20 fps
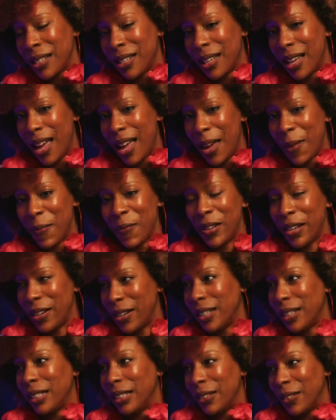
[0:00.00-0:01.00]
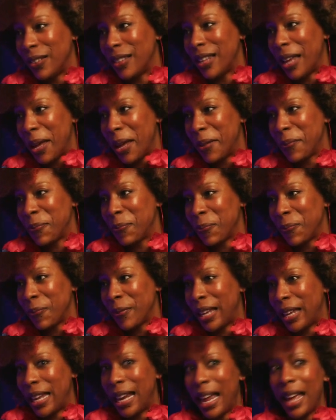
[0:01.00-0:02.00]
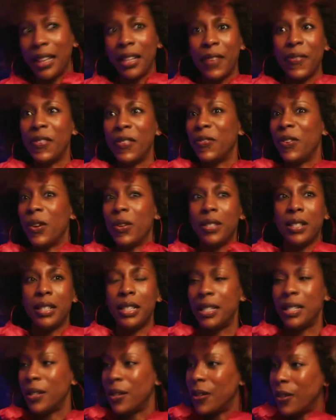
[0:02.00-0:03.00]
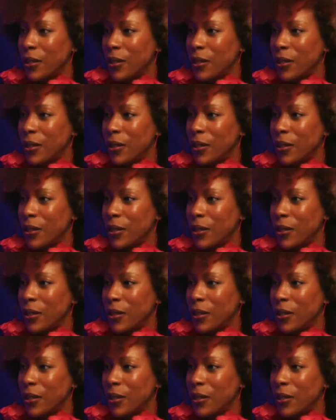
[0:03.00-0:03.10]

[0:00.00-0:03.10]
I'm very clear on that. And I live in falsities all